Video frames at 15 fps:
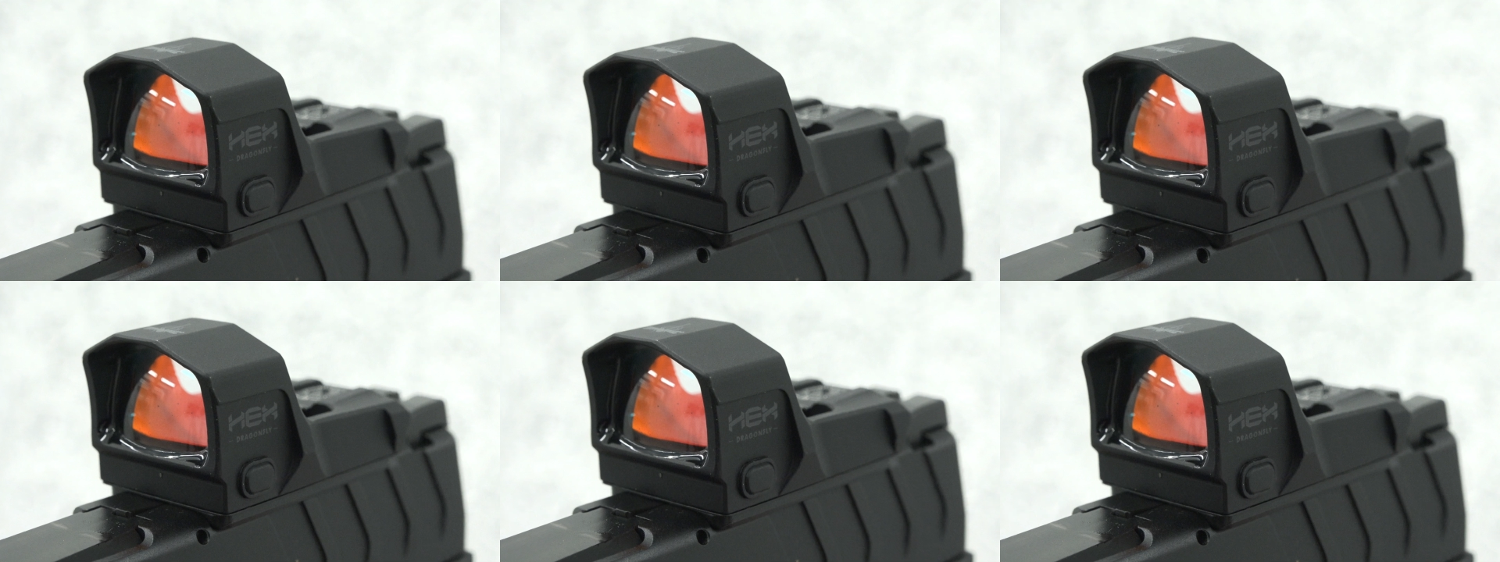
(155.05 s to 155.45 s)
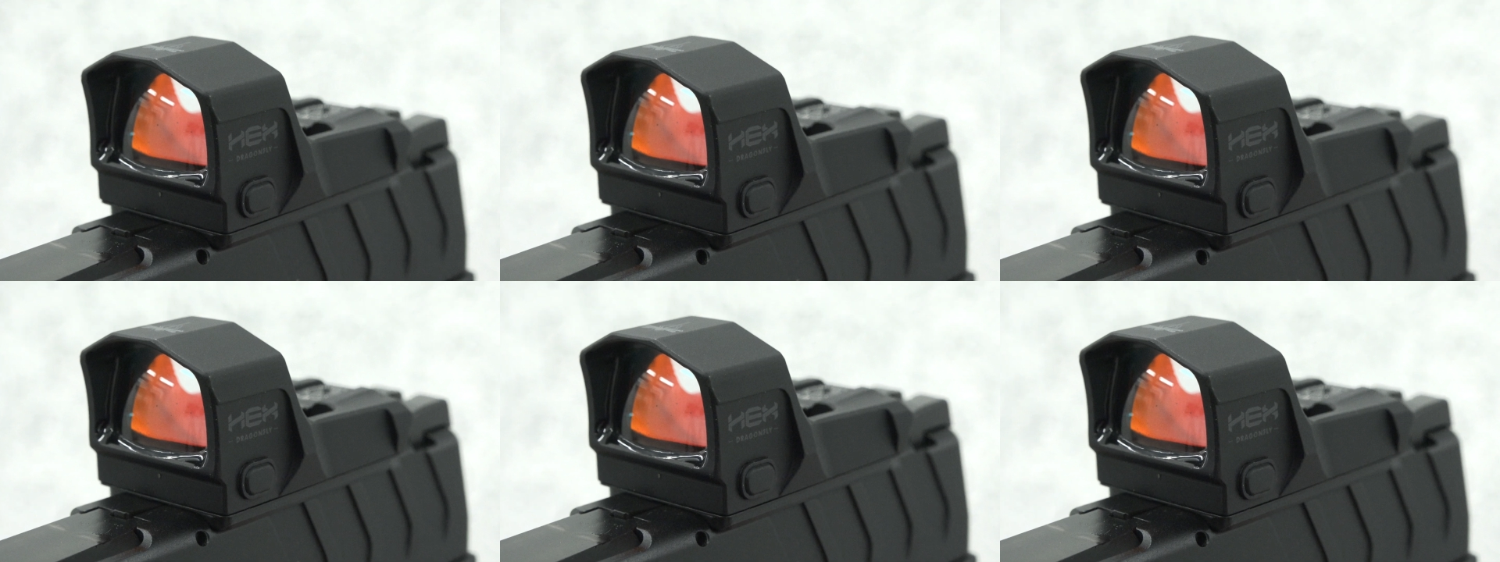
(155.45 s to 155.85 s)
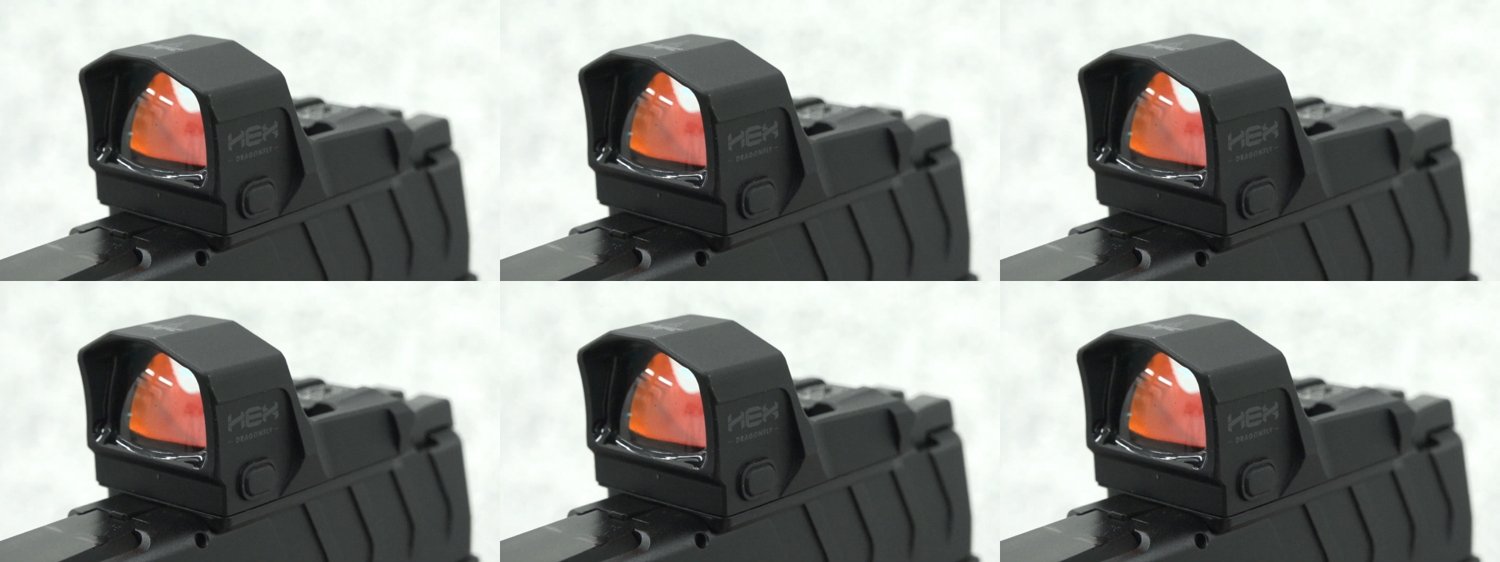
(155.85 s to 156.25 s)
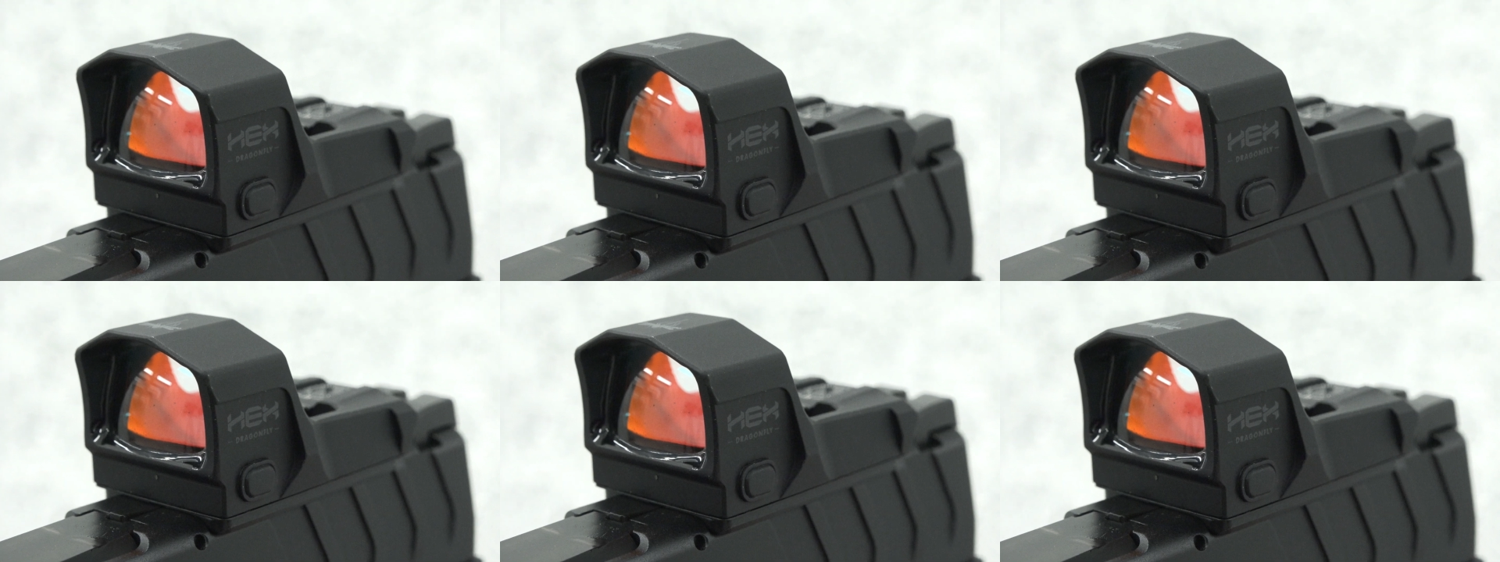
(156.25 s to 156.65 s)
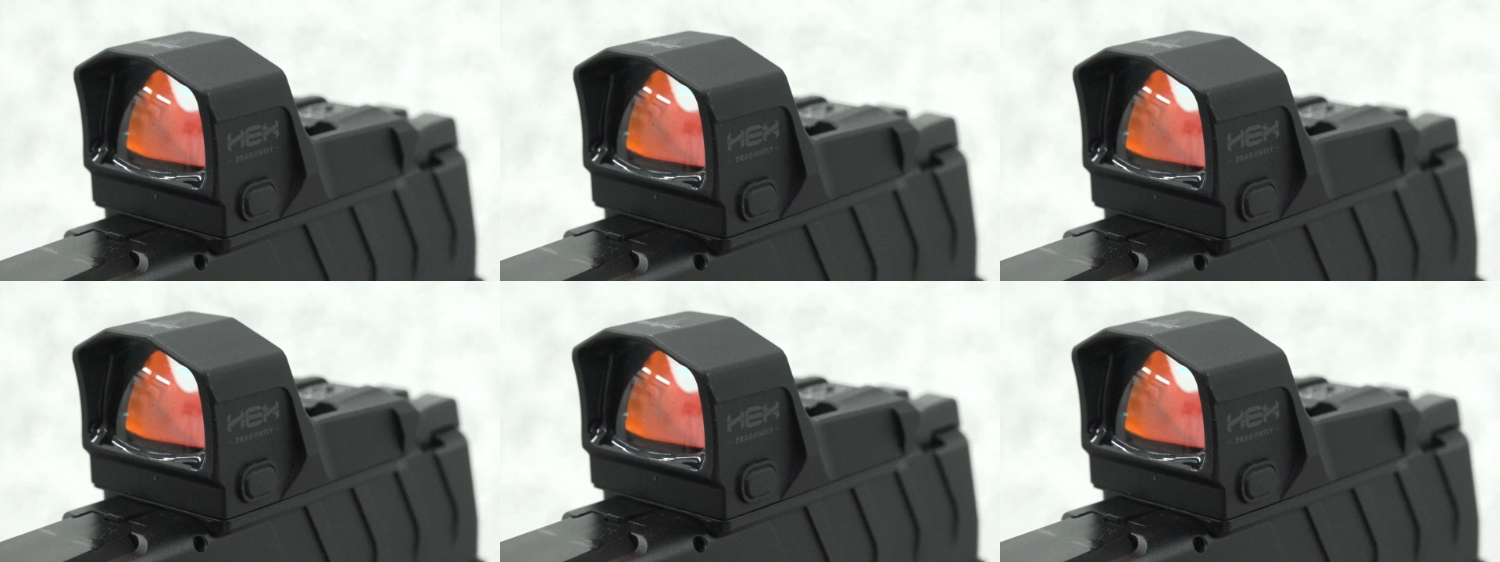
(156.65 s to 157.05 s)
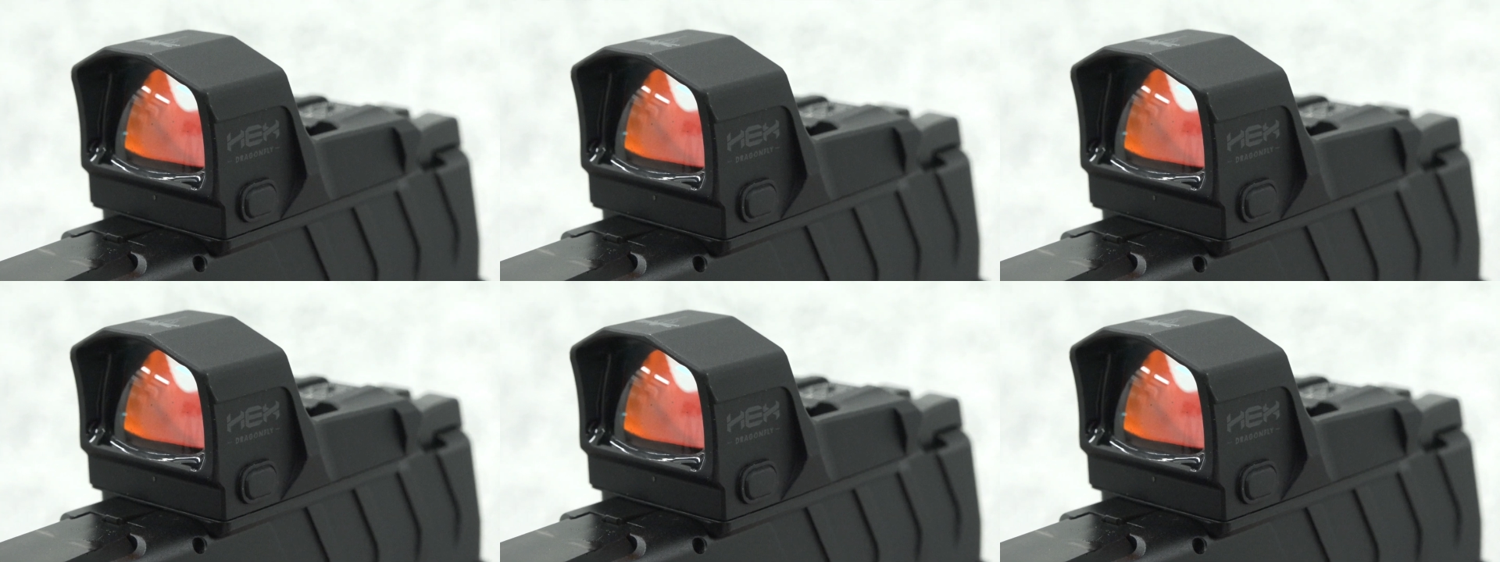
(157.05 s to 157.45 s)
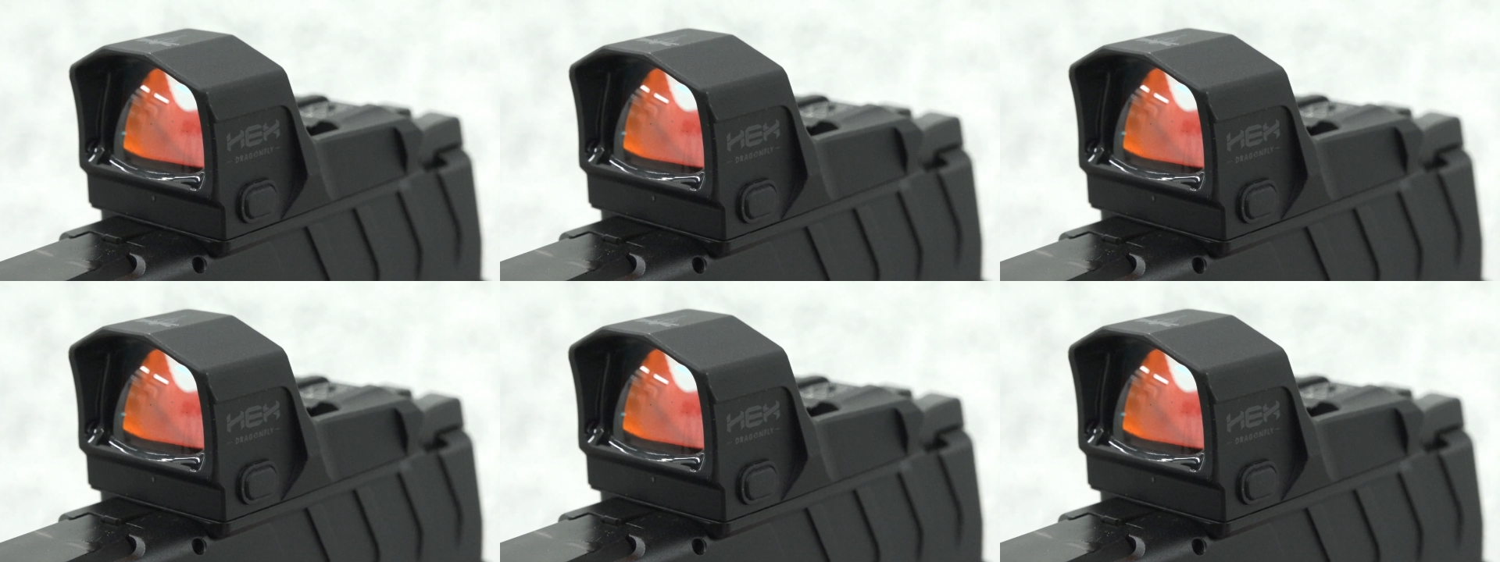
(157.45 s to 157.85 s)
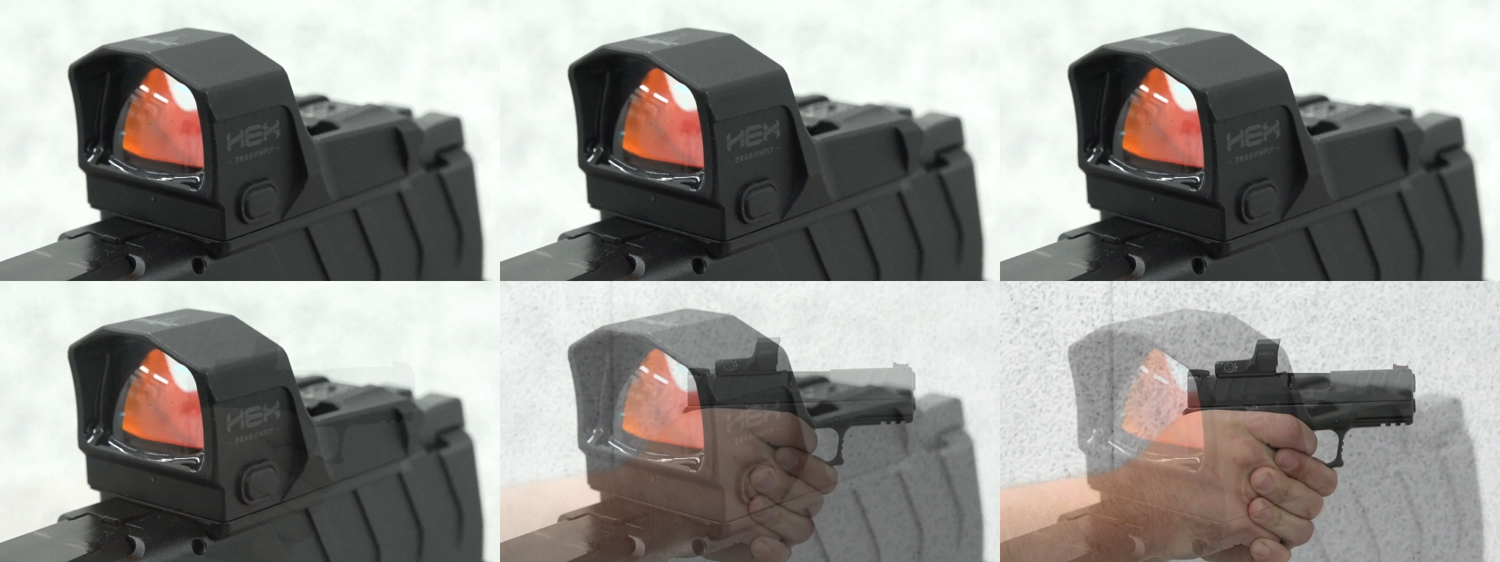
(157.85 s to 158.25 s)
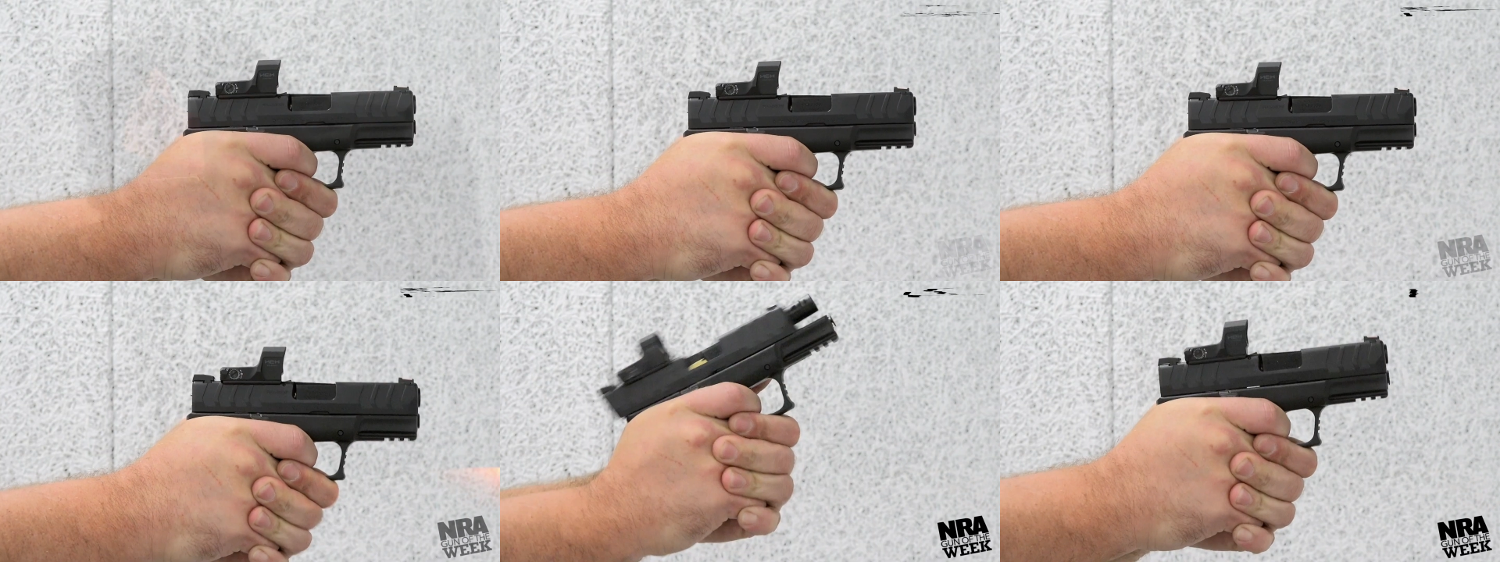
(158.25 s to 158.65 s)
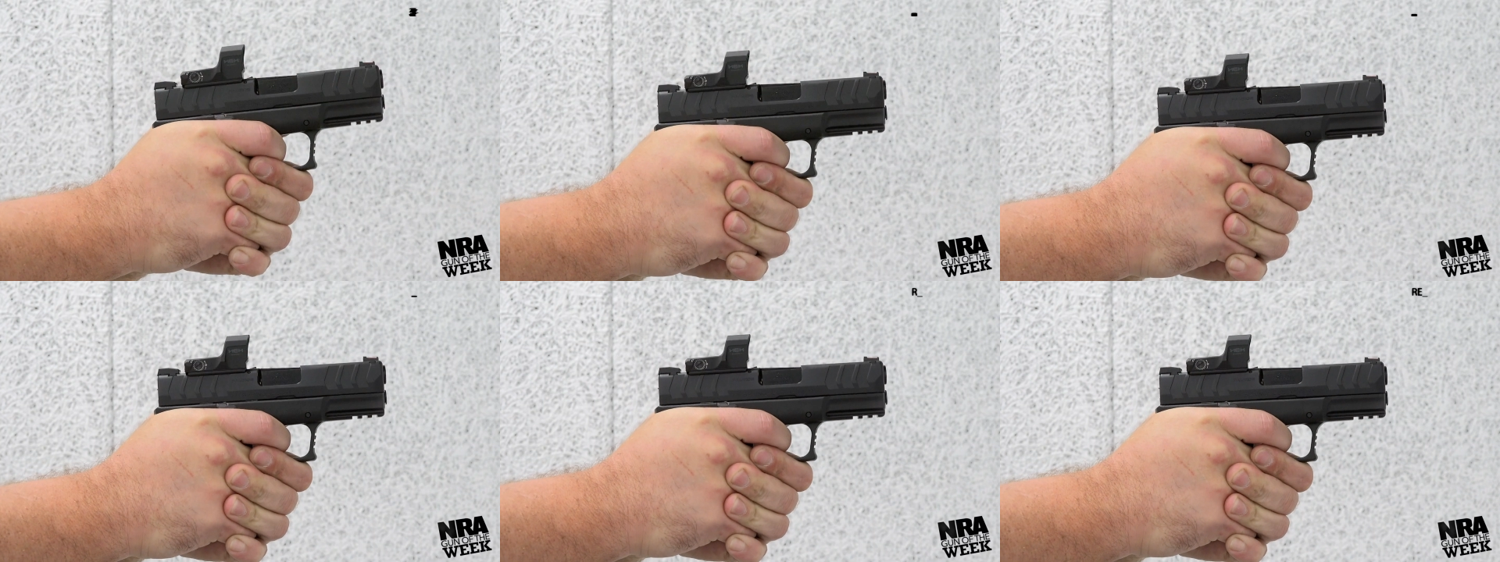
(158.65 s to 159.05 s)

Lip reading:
[unreadable: no face in view]